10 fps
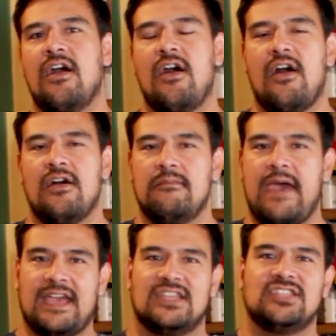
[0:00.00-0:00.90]
on
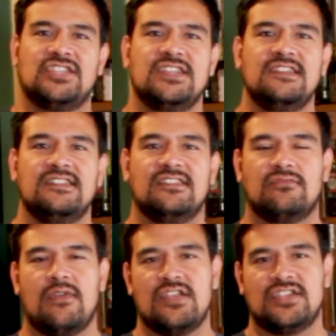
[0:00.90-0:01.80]
mac and cheese
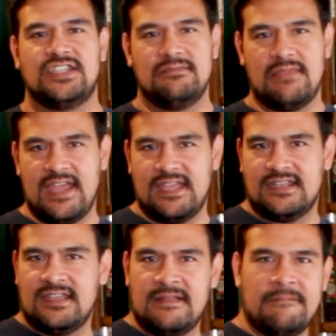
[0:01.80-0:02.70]
where she made